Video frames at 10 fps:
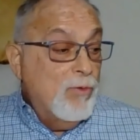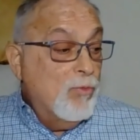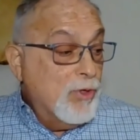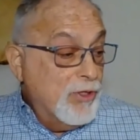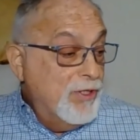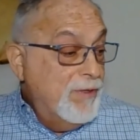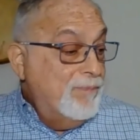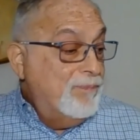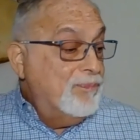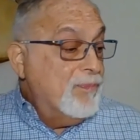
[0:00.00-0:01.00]
a word.
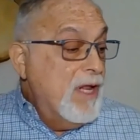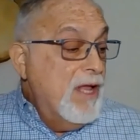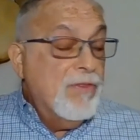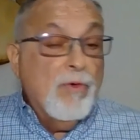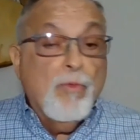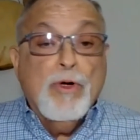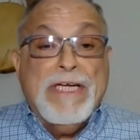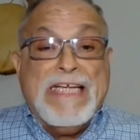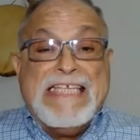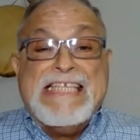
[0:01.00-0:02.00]
The
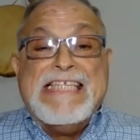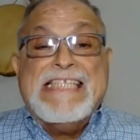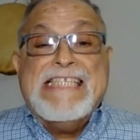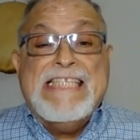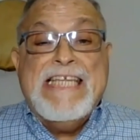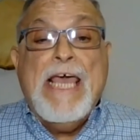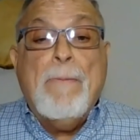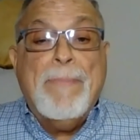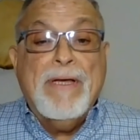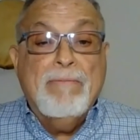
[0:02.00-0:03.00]
word is
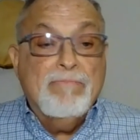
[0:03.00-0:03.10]
tip.